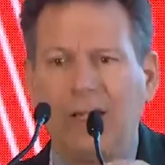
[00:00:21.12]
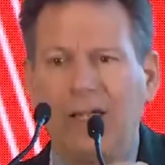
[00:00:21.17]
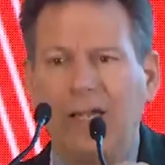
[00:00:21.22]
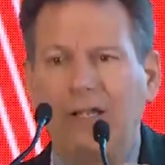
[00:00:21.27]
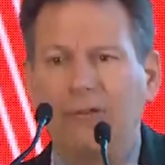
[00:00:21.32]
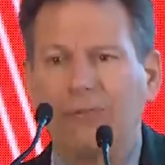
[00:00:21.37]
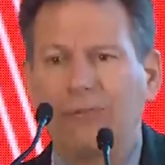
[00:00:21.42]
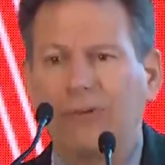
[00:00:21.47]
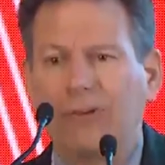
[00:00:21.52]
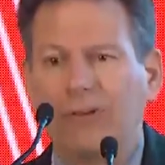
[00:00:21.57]

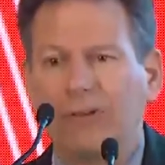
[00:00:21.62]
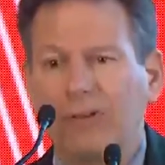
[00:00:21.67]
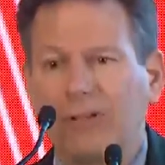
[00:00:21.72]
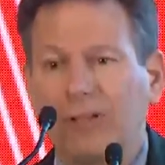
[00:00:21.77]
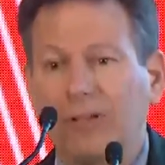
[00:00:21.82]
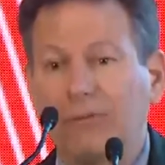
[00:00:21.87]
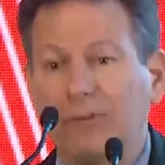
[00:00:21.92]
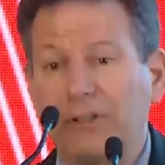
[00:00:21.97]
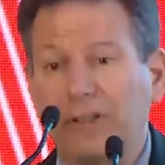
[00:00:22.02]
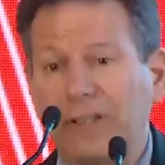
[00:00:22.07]
and for the
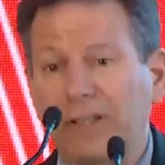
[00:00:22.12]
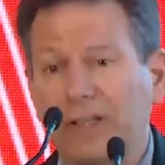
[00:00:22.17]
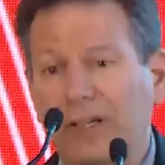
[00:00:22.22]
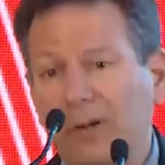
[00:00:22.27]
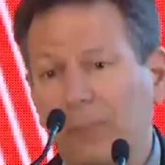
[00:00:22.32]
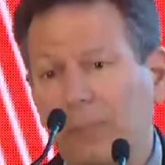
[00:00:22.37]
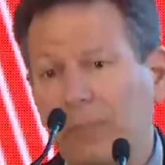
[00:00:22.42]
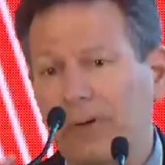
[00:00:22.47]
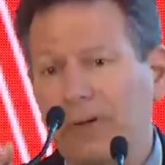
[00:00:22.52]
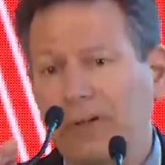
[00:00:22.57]
lovely
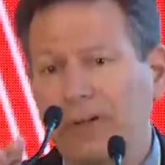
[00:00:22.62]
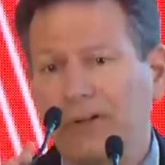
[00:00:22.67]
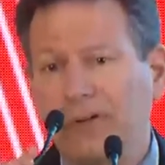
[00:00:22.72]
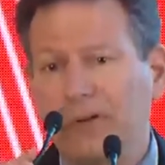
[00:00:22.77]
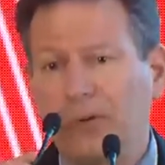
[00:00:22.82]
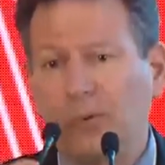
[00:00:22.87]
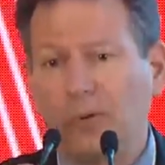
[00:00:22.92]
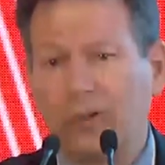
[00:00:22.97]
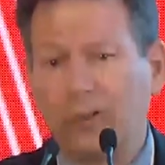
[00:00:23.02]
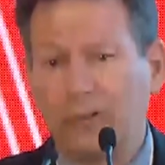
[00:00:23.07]
company and
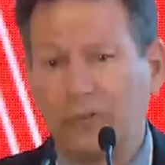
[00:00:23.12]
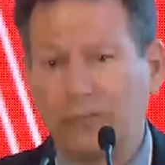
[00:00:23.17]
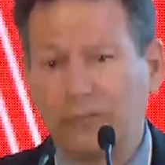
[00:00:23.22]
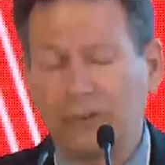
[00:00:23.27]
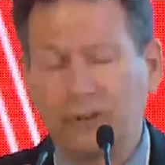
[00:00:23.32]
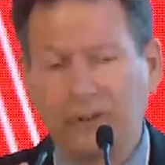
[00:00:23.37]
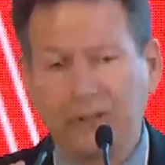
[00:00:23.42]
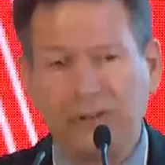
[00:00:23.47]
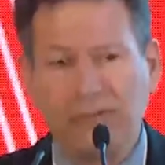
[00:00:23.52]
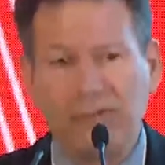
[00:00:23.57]
the
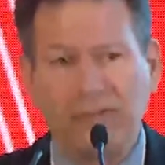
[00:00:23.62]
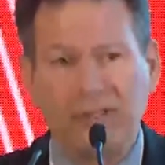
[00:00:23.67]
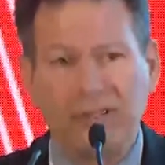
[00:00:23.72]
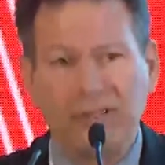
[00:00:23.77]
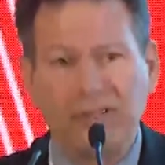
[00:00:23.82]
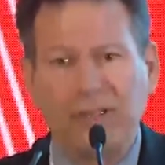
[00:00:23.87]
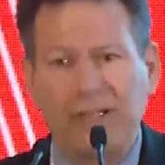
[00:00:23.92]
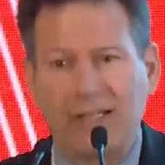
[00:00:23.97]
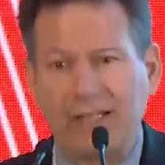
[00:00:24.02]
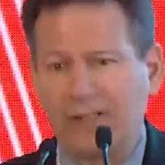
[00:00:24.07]
wonderful evening
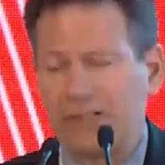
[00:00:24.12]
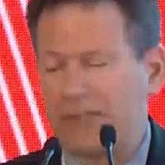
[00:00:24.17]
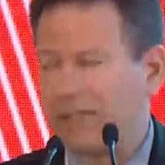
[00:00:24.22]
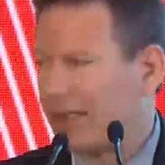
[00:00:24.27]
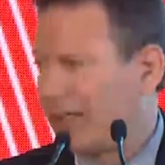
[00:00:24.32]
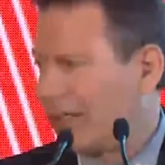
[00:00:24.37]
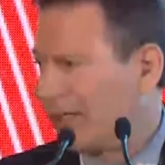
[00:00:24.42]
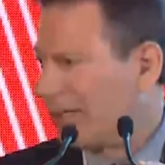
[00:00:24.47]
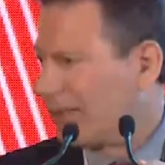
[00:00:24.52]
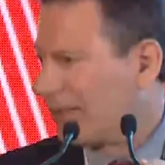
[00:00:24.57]
last
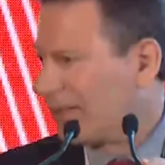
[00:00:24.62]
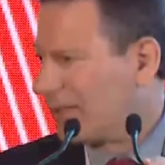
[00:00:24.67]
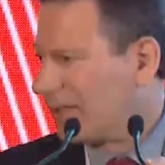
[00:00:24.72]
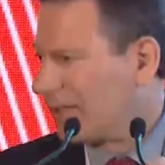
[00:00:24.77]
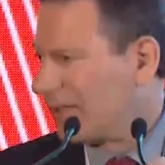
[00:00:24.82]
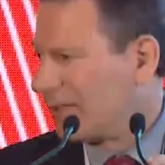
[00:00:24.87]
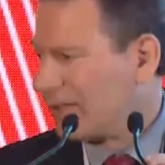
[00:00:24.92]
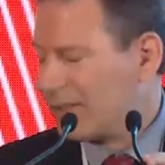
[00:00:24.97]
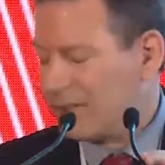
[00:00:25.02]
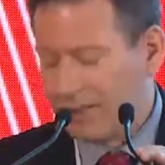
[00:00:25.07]
night at the
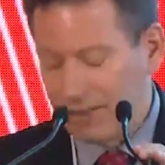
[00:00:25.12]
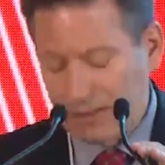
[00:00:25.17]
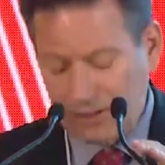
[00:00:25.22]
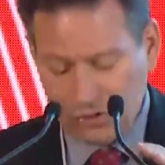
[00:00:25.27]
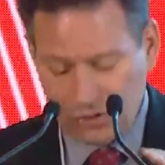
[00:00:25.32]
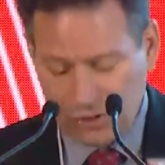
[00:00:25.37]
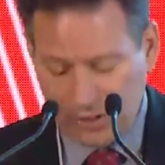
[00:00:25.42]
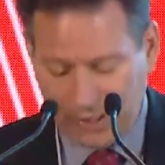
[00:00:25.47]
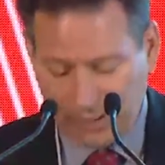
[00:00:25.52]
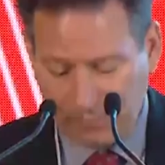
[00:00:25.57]
Sistine
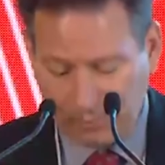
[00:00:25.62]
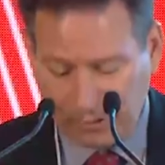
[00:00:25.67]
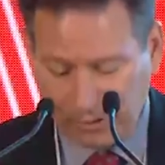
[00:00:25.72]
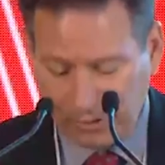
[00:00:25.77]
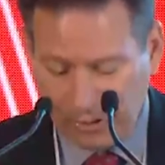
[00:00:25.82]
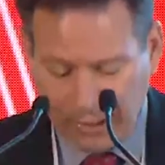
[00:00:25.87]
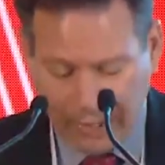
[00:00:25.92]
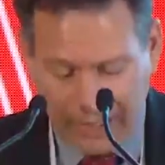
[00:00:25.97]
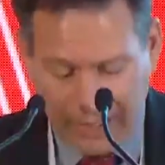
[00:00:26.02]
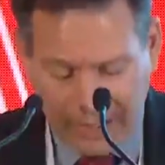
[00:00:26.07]
Chapel.
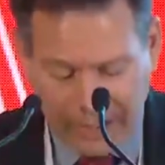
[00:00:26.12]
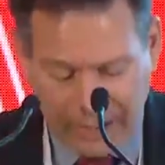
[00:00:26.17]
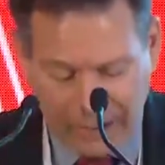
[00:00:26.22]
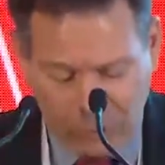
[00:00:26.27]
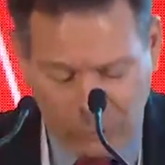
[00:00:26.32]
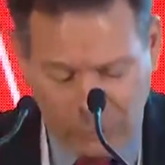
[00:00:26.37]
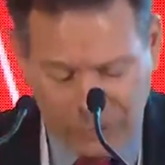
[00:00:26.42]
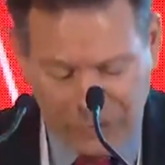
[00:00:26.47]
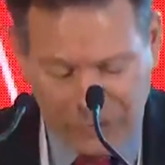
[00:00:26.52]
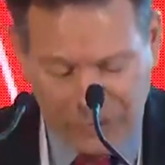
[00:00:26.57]

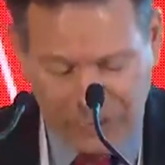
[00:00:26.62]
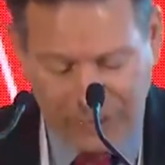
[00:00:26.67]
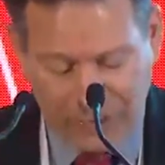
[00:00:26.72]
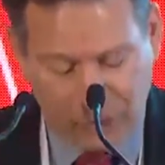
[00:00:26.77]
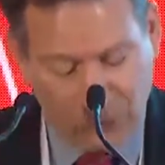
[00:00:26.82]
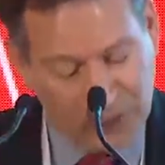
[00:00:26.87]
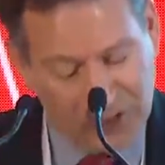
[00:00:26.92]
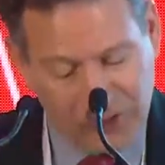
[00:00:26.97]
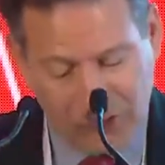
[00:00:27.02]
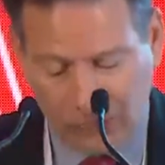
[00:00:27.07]
It was,
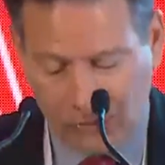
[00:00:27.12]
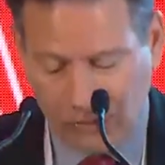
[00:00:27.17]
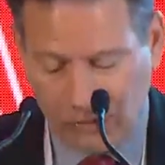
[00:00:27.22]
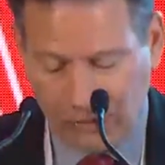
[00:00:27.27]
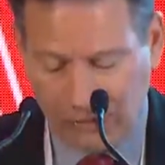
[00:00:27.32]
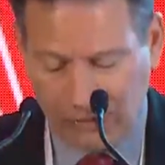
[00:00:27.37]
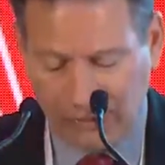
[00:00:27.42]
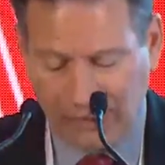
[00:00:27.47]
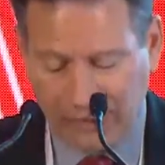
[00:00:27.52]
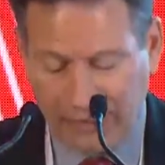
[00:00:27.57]
it was
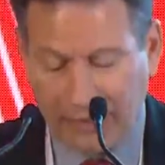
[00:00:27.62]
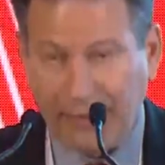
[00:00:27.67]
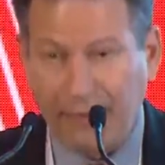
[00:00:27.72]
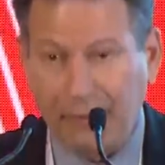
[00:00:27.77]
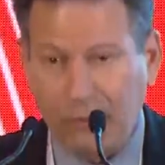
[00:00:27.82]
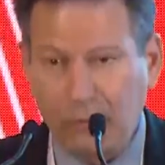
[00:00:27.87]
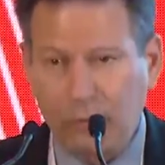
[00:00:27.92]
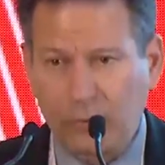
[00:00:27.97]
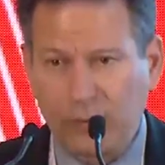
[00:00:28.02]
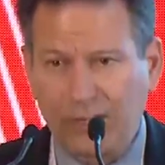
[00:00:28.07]
all uh,
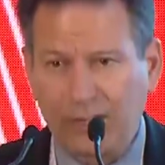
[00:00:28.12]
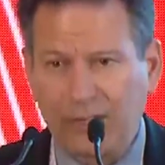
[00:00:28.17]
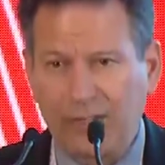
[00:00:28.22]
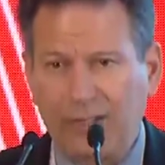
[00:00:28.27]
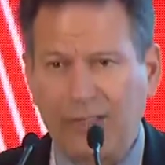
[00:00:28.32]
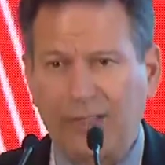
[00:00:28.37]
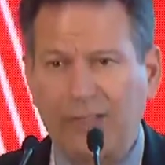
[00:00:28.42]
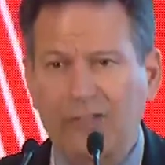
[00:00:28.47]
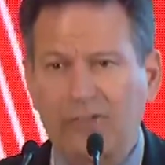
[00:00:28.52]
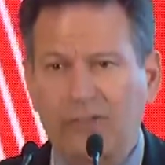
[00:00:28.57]

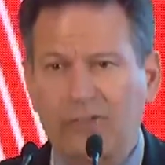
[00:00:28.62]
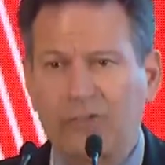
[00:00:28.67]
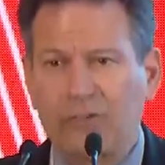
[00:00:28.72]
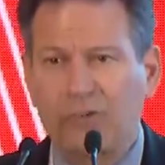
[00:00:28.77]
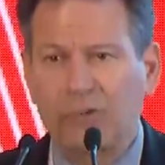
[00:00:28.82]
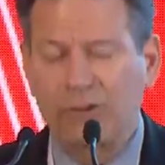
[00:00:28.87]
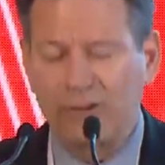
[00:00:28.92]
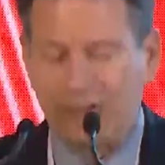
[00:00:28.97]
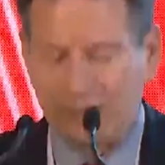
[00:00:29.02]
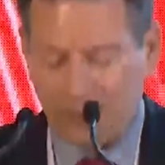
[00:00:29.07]
really
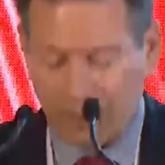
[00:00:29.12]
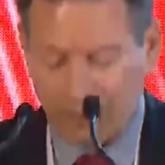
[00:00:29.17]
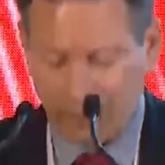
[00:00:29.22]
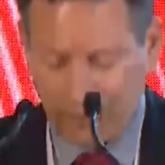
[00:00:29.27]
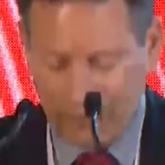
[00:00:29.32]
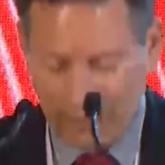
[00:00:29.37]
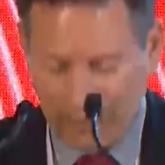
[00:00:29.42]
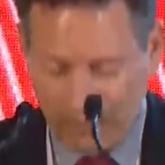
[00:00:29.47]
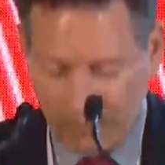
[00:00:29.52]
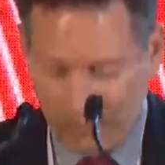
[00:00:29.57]

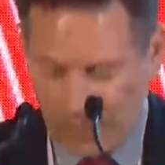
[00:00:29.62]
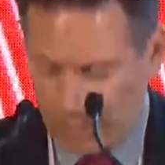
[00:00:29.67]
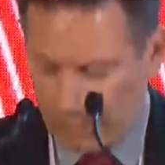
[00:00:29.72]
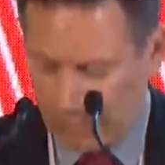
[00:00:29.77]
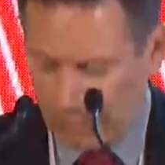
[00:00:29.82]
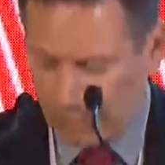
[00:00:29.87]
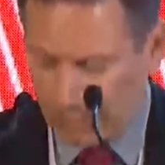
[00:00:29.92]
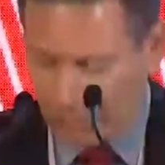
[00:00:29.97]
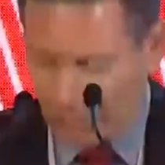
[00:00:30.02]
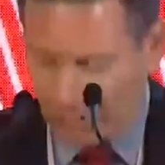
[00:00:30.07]
extraordinary and
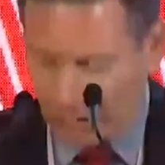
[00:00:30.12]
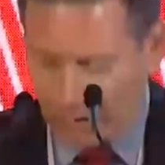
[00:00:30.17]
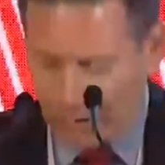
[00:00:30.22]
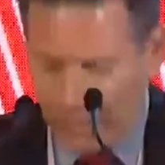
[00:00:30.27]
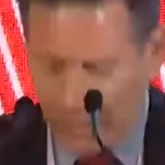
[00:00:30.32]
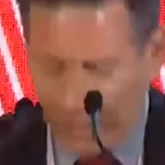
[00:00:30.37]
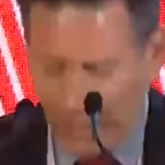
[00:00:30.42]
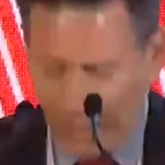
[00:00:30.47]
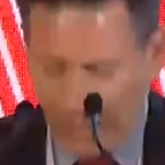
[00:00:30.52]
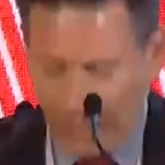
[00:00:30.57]
memorable.
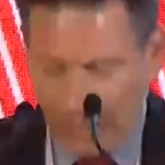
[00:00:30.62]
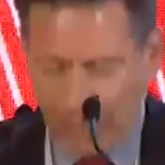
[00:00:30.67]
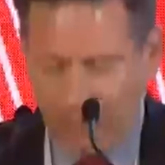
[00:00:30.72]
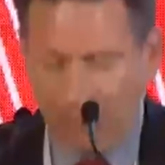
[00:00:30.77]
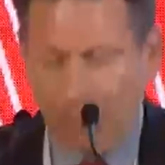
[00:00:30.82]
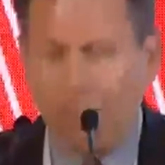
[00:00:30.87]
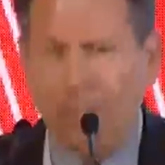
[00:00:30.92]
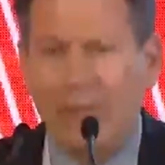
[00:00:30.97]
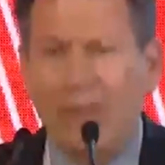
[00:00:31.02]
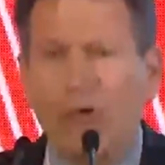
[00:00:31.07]
Um,